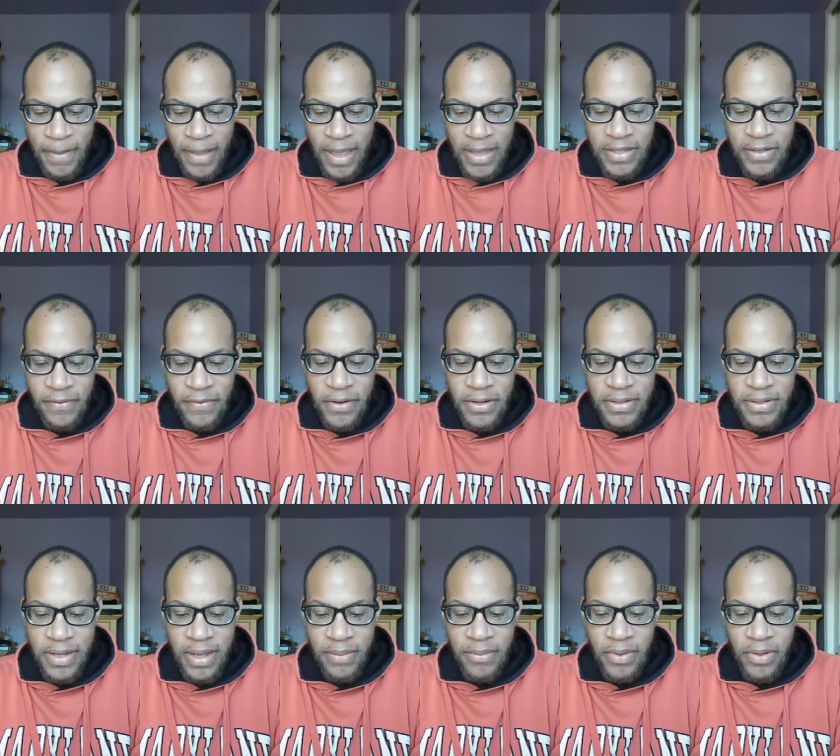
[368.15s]
As a first
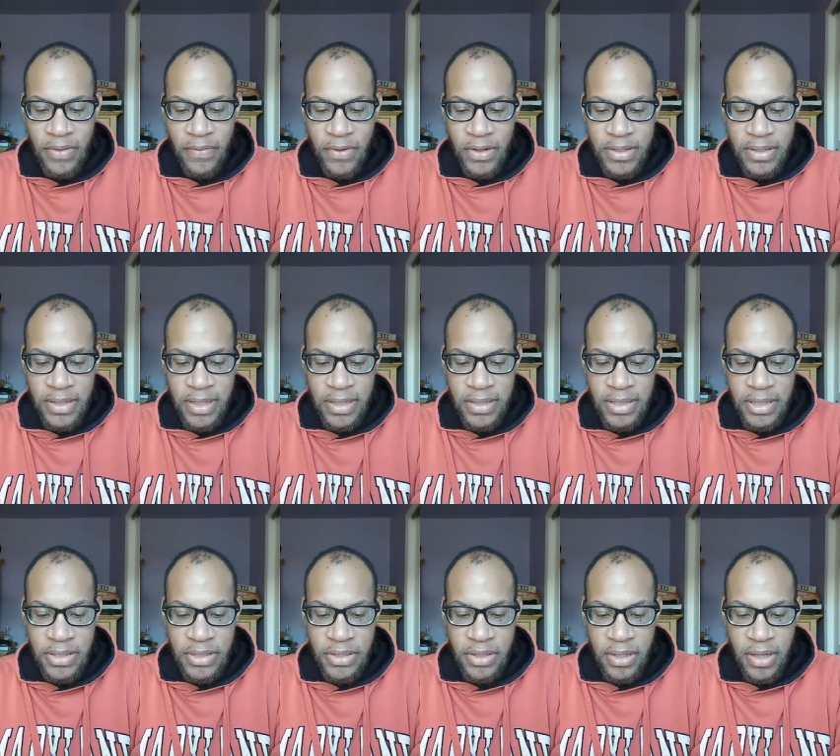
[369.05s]
time university
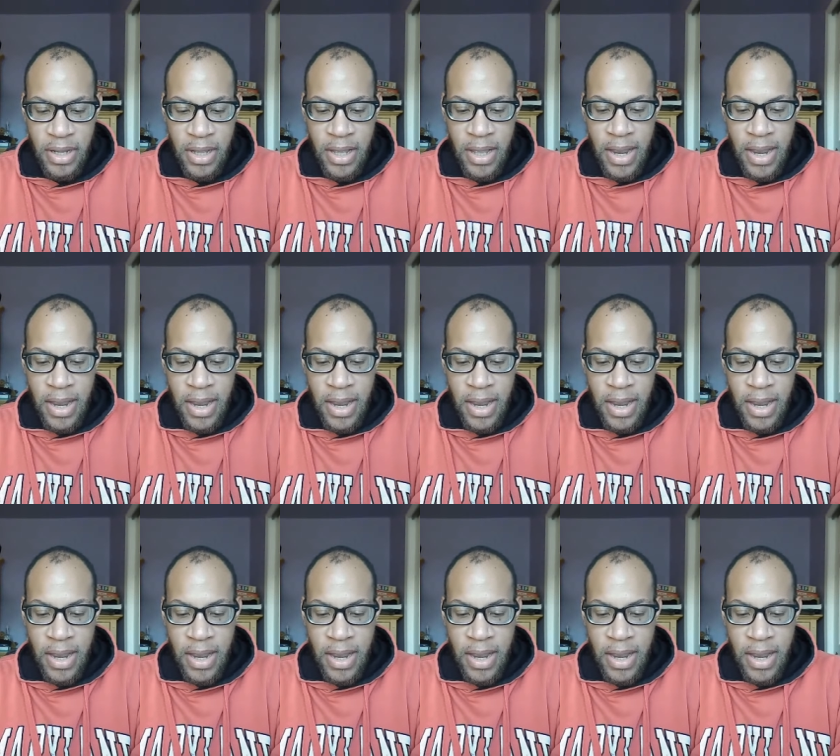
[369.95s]
teacher,